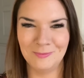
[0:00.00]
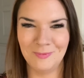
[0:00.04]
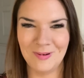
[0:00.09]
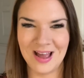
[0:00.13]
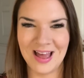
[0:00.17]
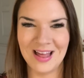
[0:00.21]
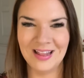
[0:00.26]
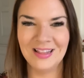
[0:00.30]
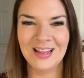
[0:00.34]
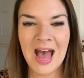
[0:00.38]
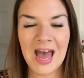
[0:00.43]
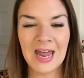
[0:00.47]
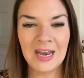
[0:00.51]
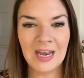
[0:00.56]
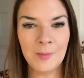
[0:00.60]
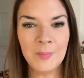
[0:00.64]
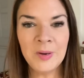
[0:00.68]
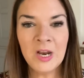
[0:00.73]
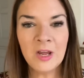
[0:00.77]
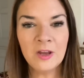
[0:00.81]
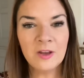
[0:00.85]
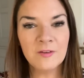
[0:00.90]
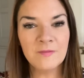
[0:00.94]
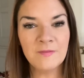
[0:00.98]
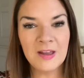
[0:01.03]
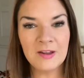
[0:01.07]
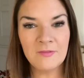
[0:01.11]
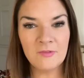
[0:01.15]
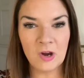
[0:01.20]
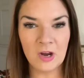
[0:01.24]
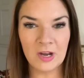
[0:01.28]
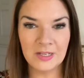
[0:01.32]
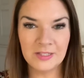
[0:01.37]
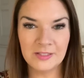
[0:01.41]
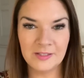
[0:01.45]
well, and let me know your favorite
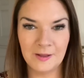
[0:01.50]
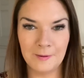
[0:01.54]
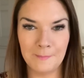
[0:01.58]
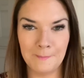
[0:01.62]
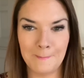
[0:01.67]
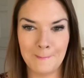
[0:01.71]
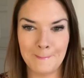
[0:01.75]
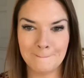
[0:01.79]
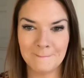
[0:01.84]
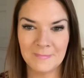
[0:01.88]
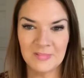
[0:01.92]
item.